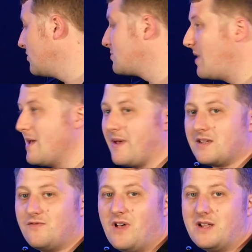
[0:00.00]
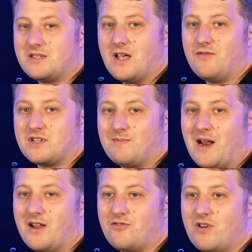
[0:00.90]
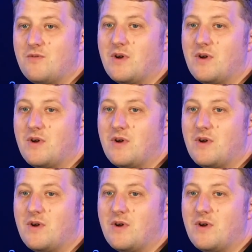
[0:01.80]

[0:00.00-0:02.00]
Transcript: course, playback's fairly self-explanatory.